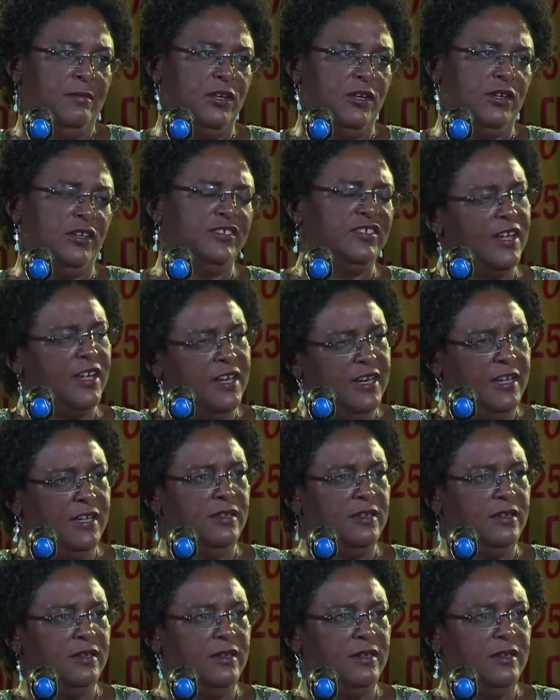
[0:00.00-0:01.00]
Because in
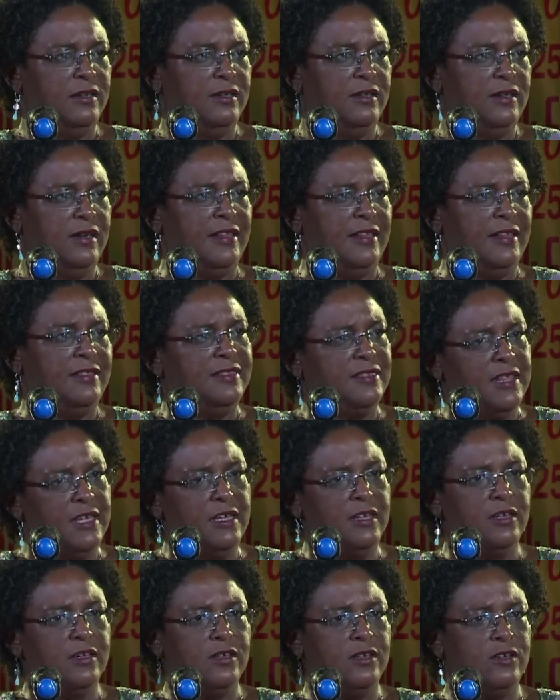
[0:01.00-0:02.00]
it, I
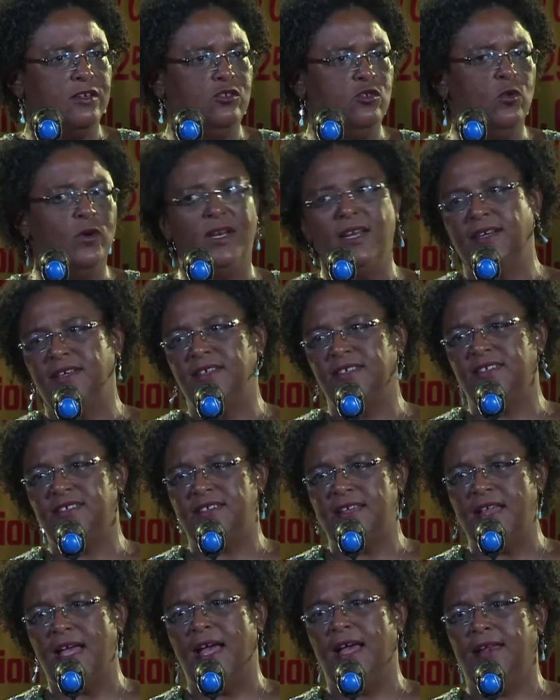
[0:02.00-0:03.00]
think you will
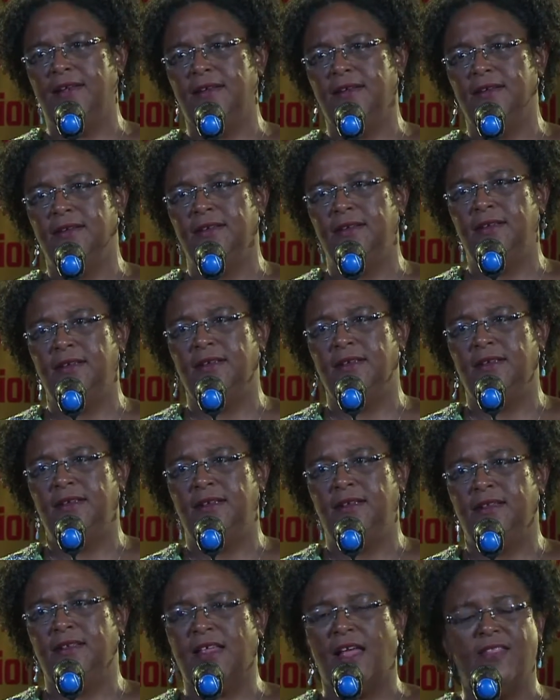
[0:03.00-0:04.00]
understand
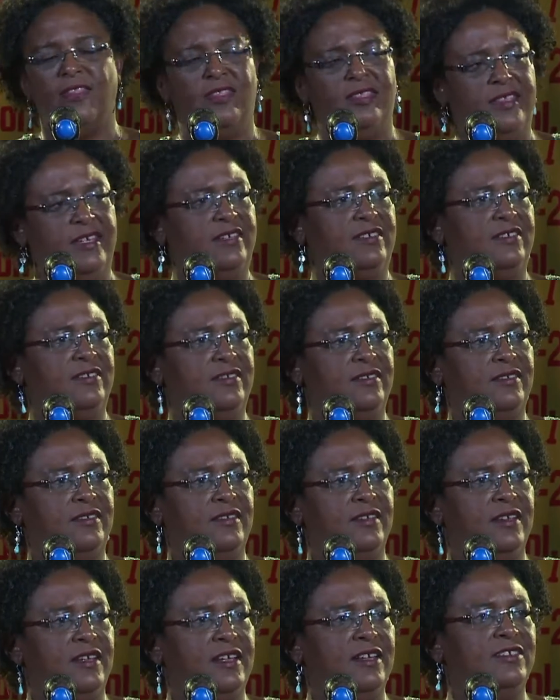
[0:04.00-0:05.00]
that this
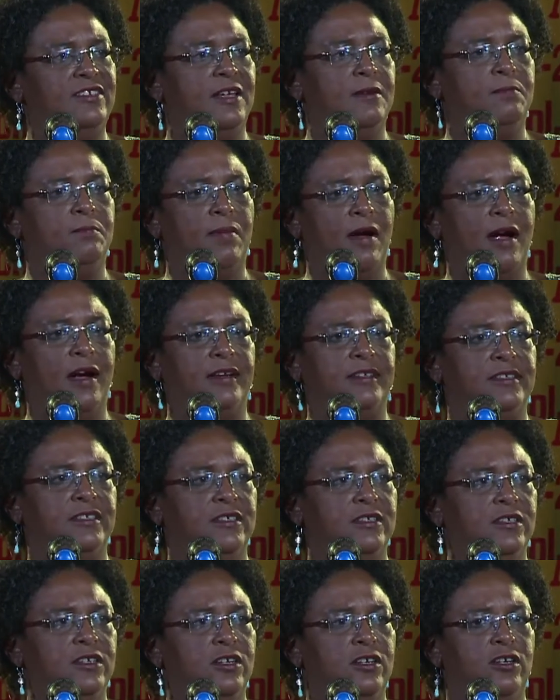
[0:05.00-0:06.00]
is a
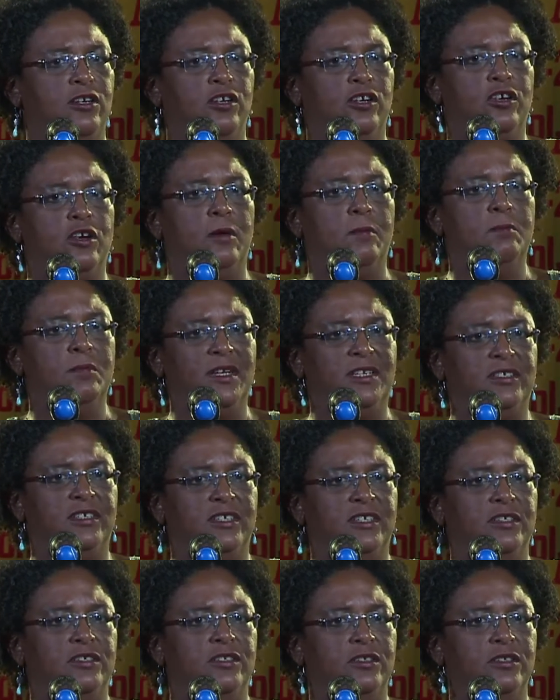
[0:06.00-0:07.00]
party
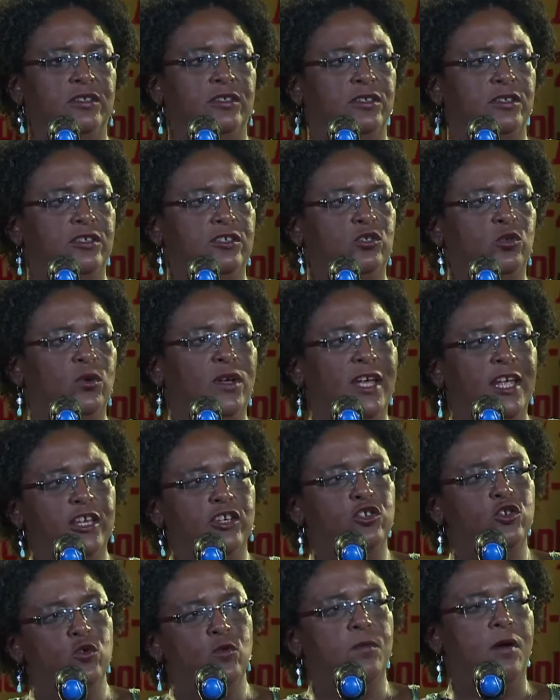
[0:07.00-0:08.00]
committed to a
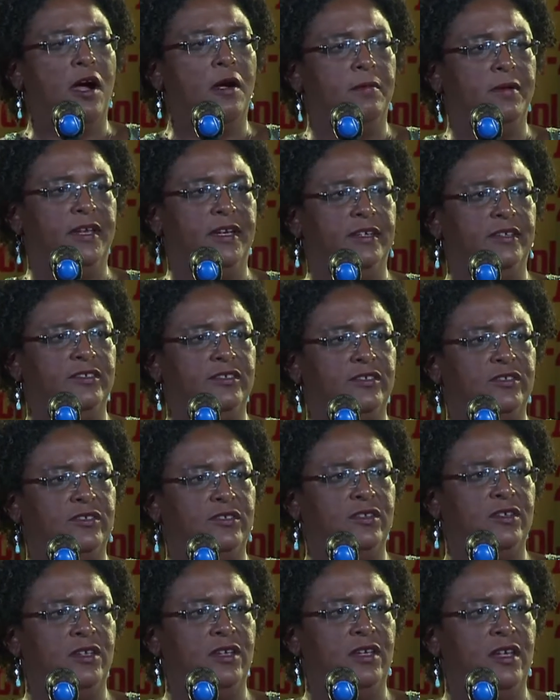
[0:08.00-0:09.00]
new Barbados,
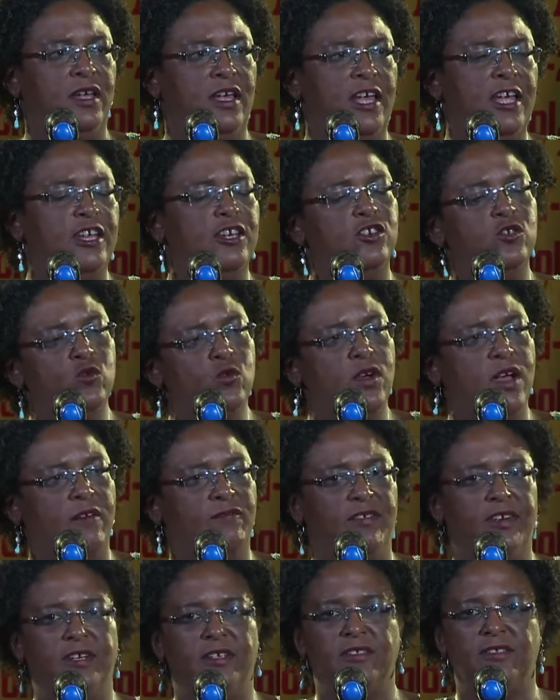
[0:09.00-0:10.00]
a new
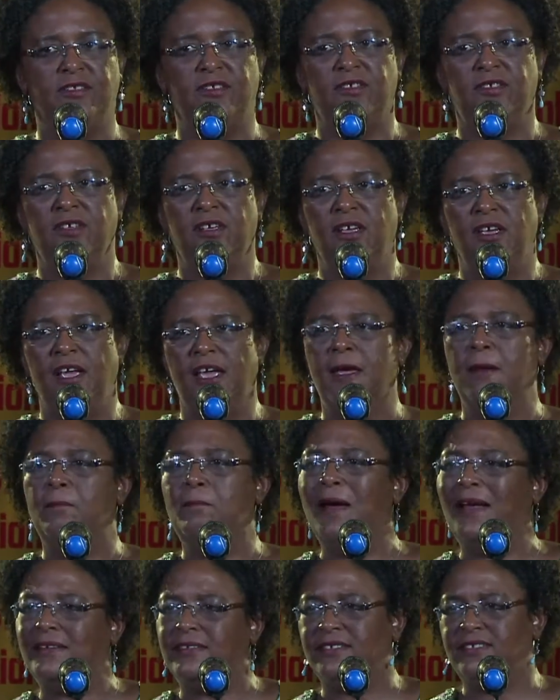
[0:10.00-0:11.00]
governance, a
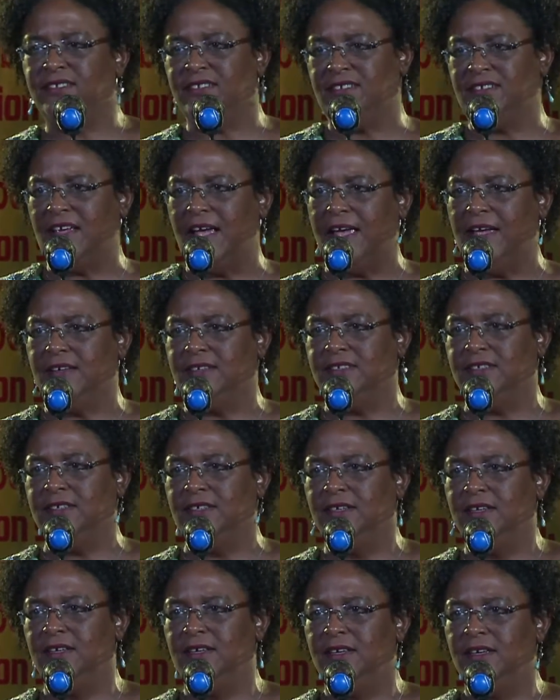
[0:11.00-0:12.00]
better society,
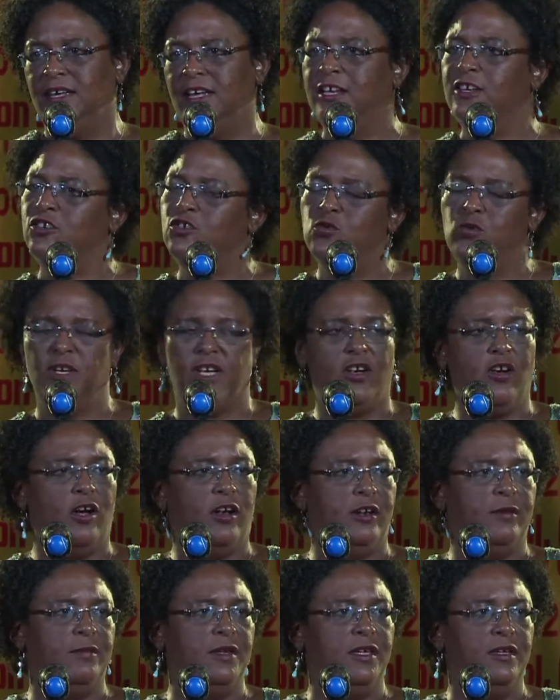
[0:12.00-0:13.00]
a new
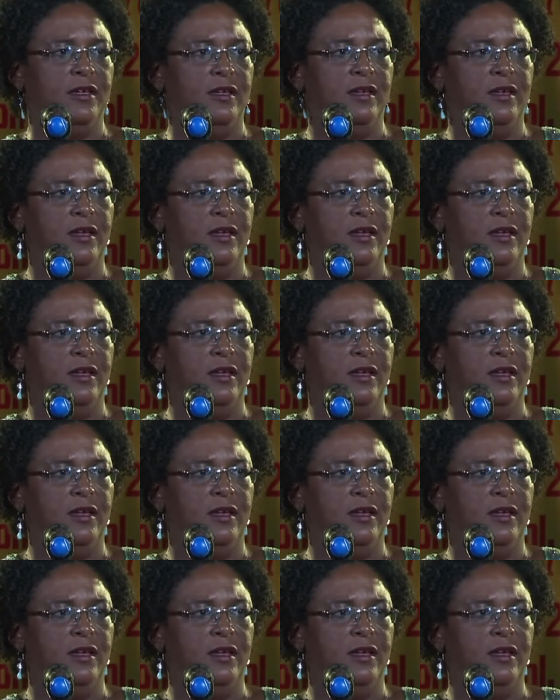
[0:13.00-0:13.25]
economy,